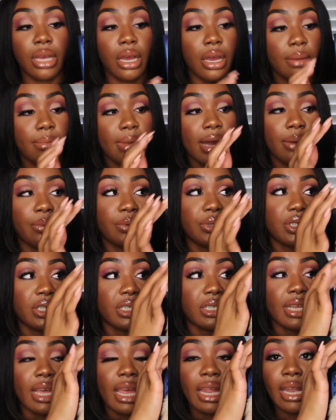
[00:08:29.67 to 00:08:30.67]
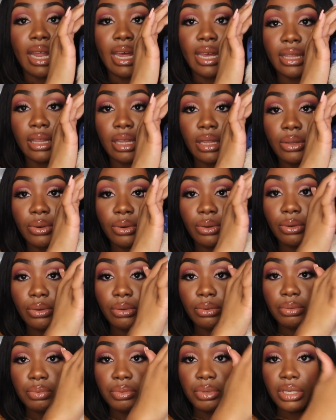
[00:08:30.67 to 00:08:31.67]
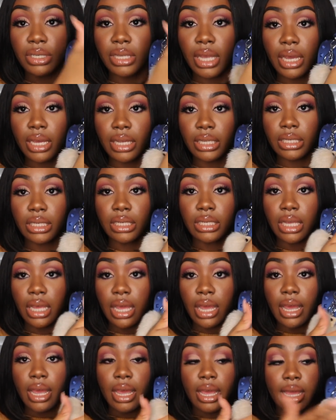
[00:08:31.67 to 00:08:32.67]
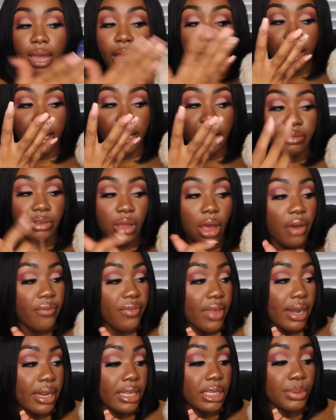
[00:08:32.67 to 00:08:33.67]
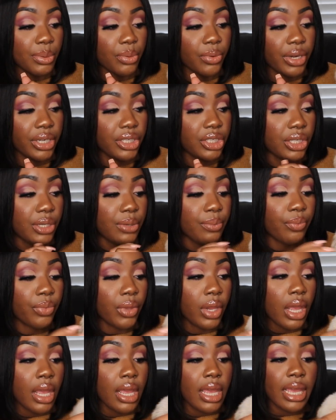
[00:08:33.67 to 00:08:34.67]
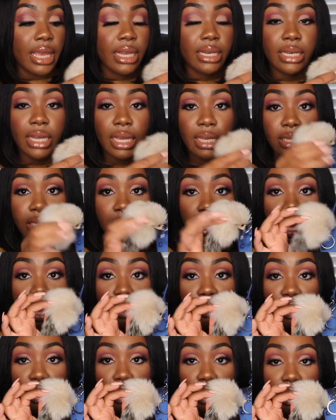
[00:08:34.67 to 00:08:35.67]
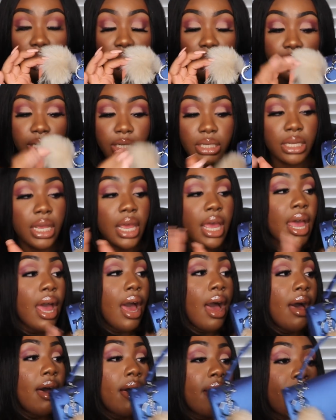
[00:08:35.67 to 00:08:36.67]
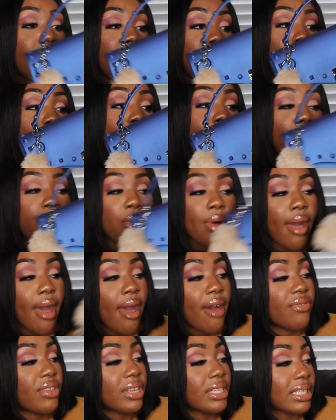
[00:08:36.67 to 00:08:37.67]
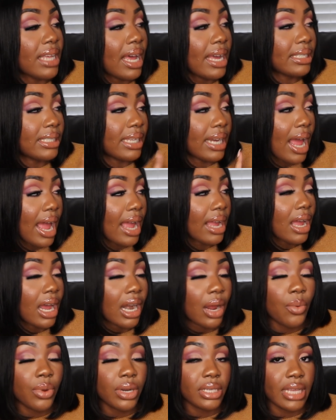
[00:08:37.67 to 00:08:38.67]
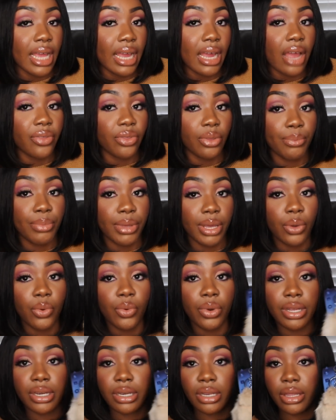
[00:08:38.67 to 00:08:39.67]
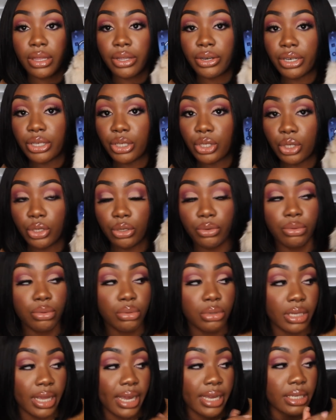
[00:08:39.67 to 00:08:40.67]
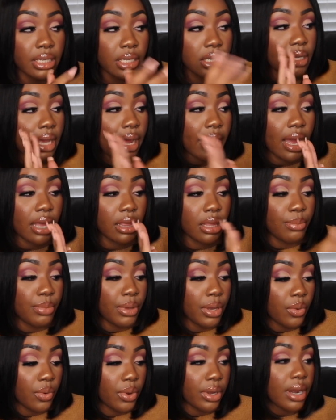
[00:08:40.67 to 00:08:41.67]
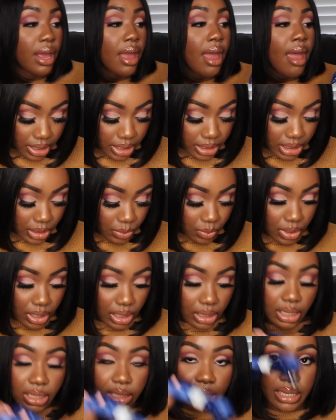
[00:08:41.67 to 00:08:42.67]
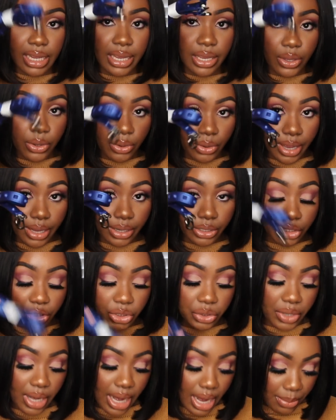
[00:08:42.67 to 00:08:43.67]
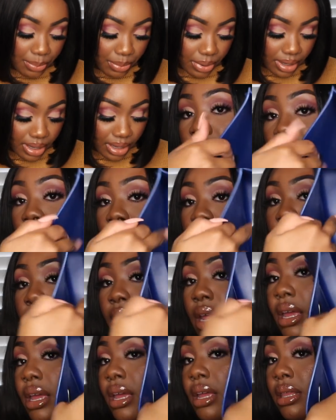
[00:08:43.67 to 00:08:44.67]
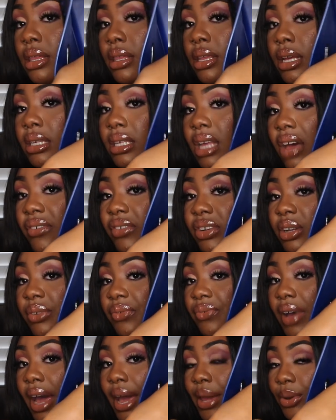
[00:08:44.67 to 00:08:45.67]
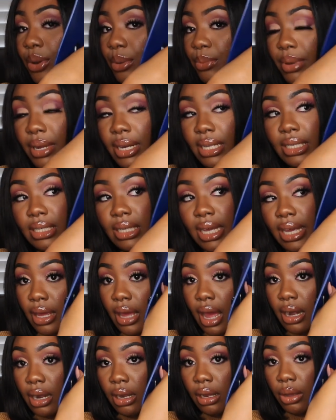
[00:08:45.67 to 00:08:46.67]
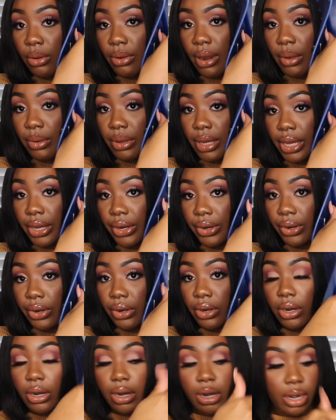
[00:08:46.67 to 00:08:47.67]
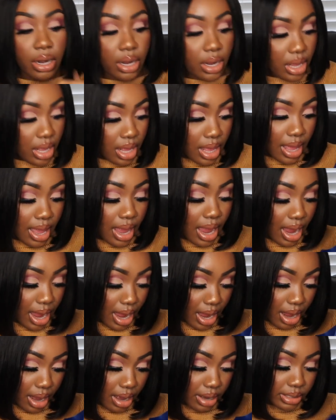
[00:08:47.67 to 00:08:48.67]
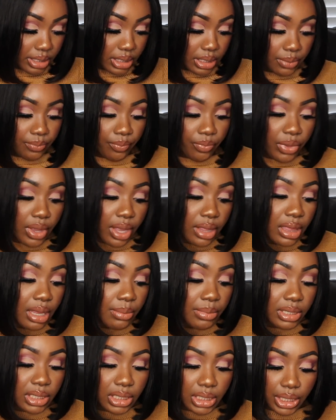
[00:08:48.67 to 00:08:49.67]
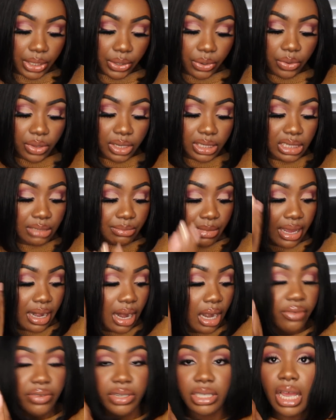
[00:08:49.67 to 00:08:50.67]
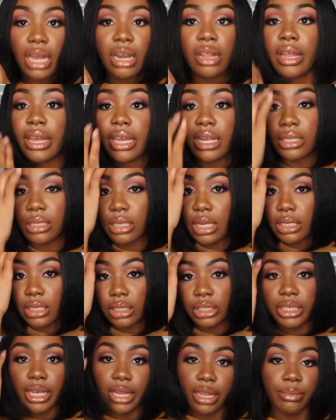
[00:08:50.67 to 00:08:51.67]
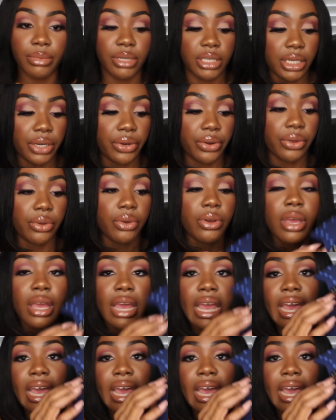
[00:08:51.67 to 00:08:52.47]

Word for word: I would just say it like the little studs kind of gives off that inspiration. It does come with this. I will have the size that I got. I want to say I got the big one. There is two sizes. I got the big one. This is what it looks like. You get a strap, and it does have a divider, but it's like kind of low down here. And the material this is made out of is kind of like, it's a jelly material.